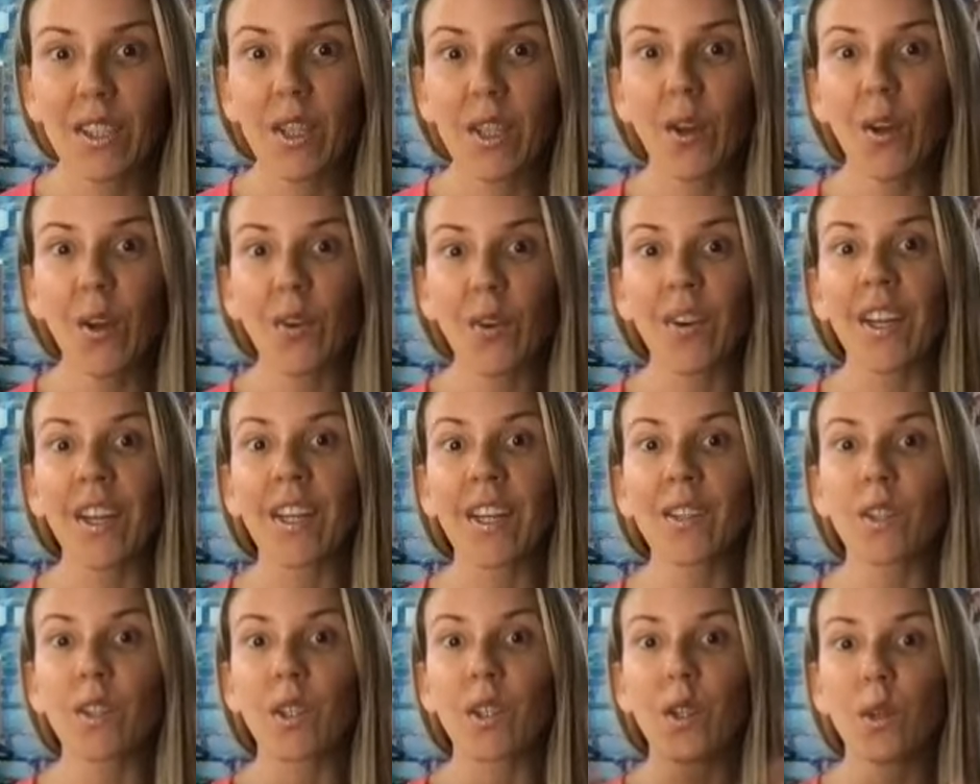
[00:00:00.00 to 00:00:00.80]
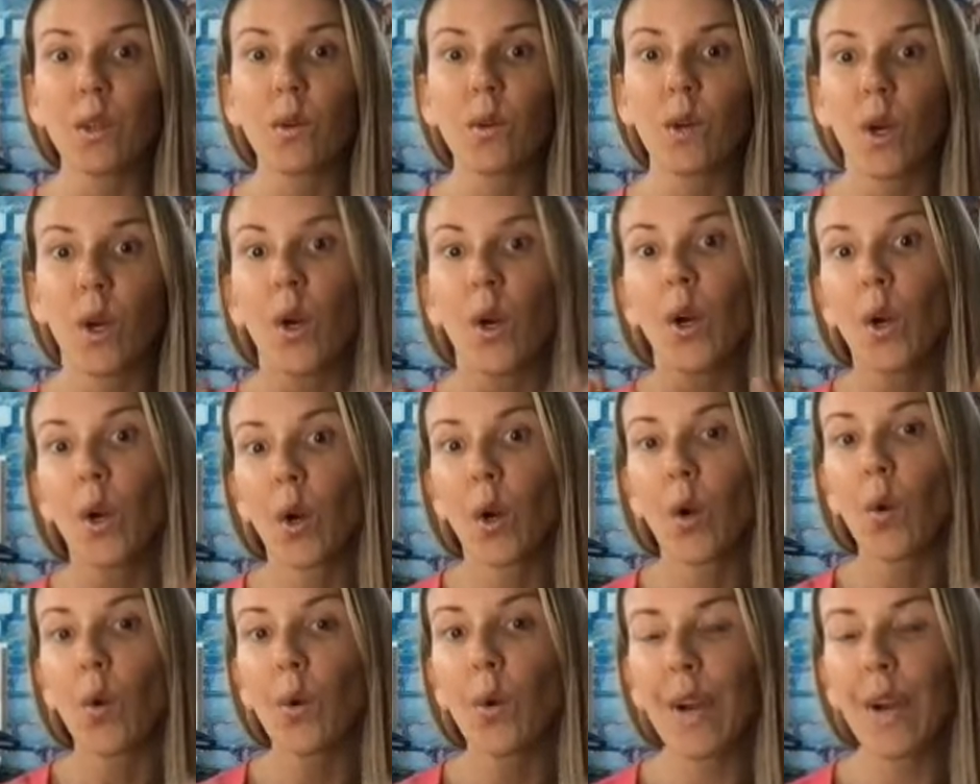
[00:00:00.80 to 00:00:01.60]
So you need to
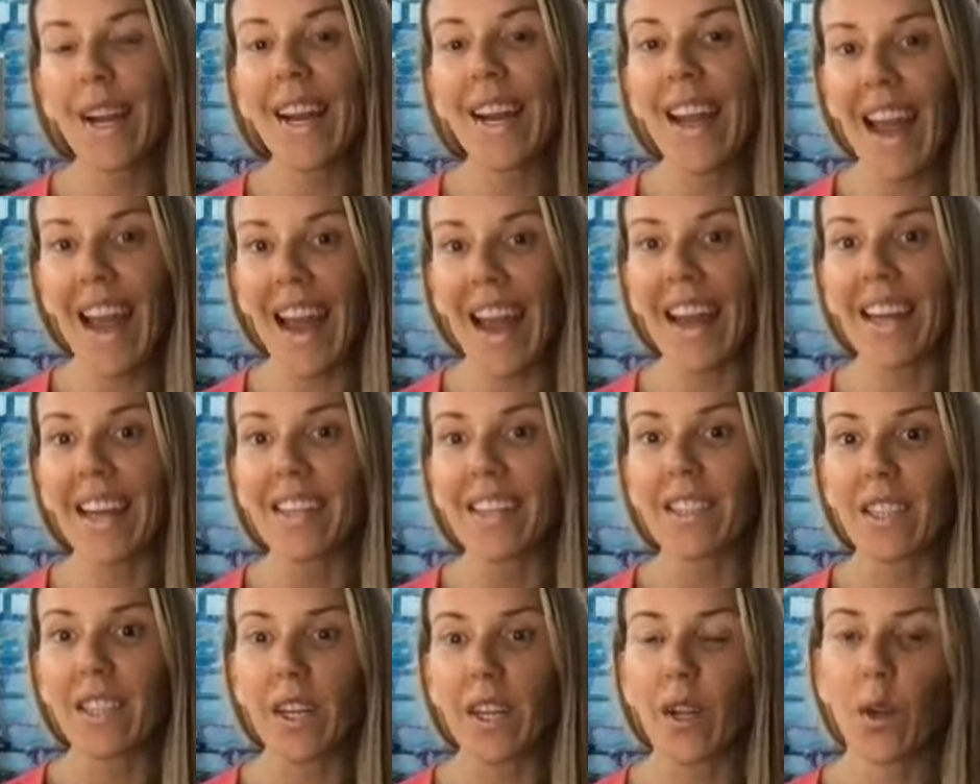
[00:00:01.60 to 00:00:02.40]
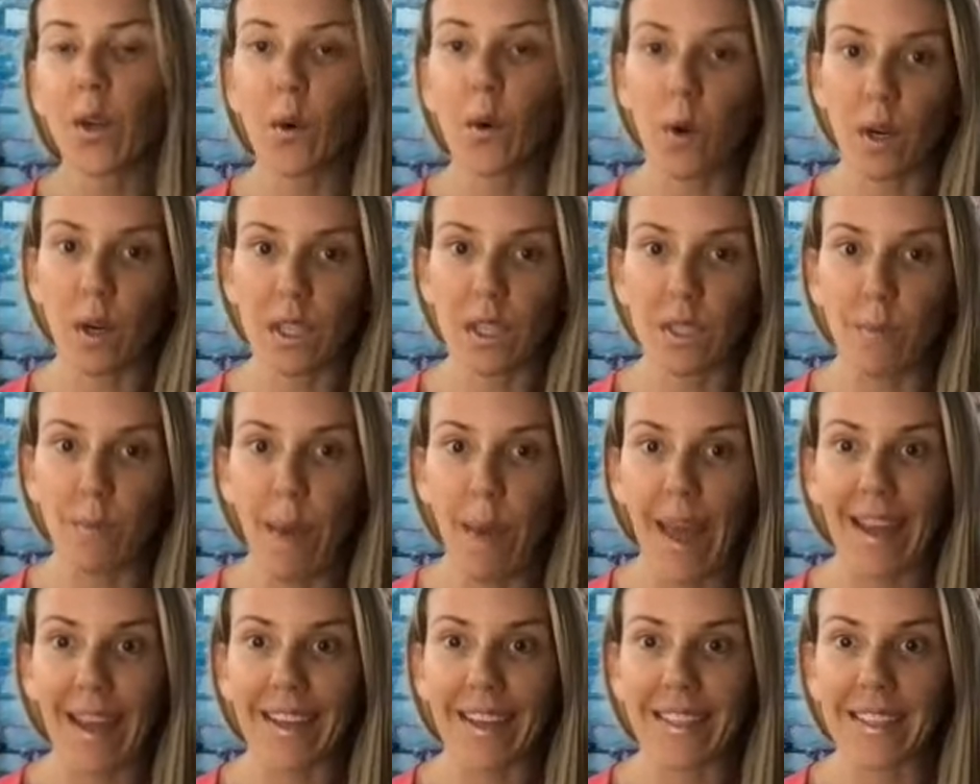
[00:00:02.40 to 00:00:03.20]
create your
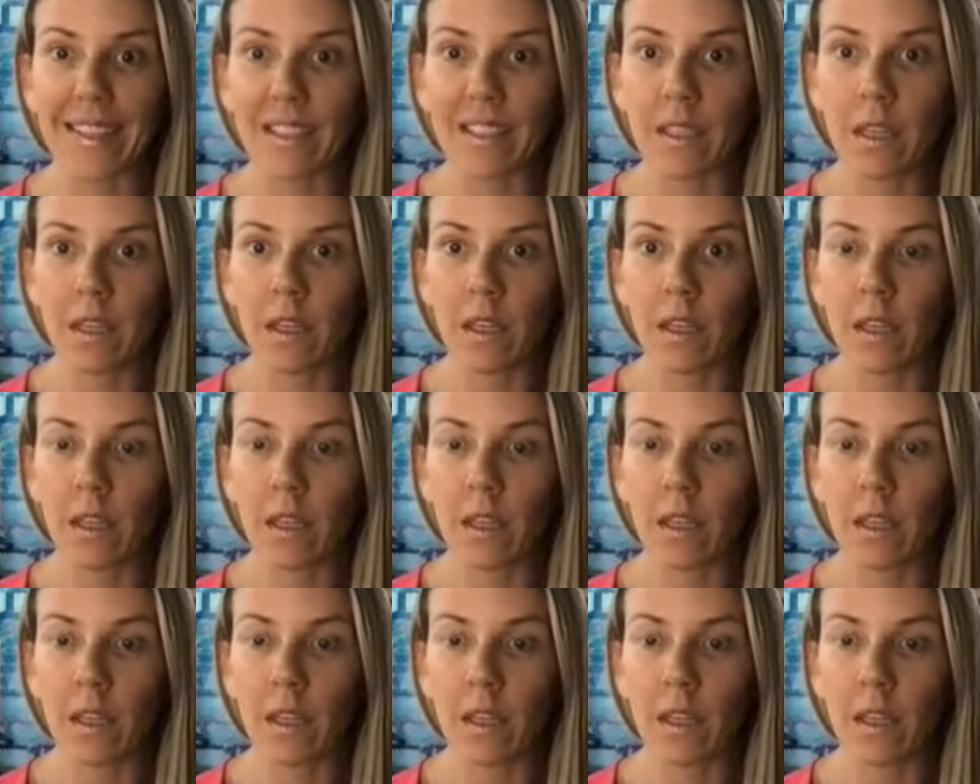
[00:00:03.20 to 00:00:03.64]
space.